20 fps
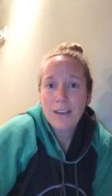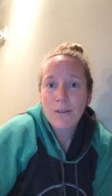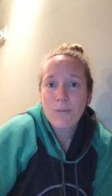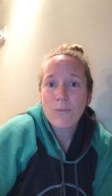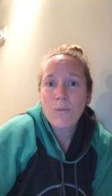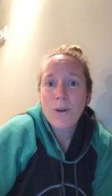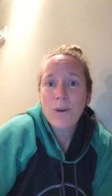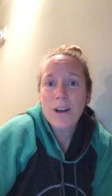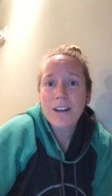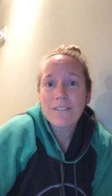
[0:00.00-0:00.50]

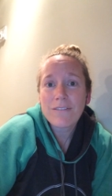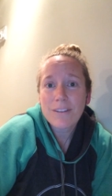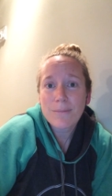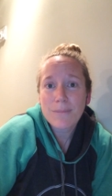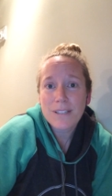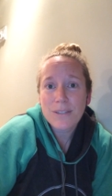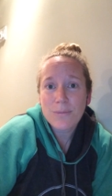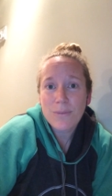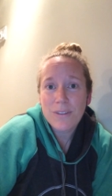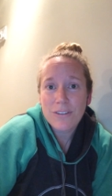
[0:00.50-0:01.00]
One of
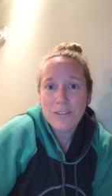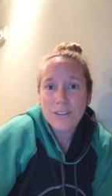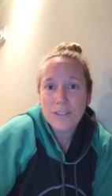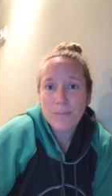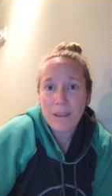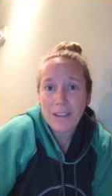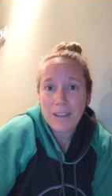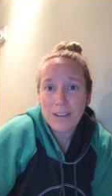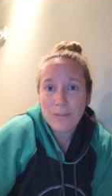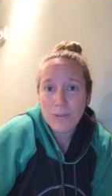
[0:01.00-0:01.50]
them is with your
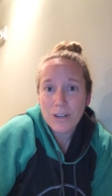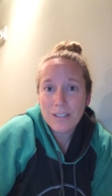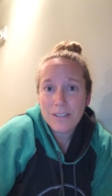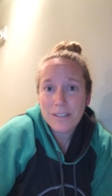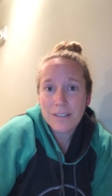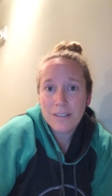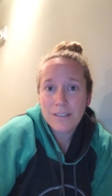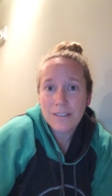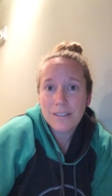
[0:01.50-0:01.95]
spelling words.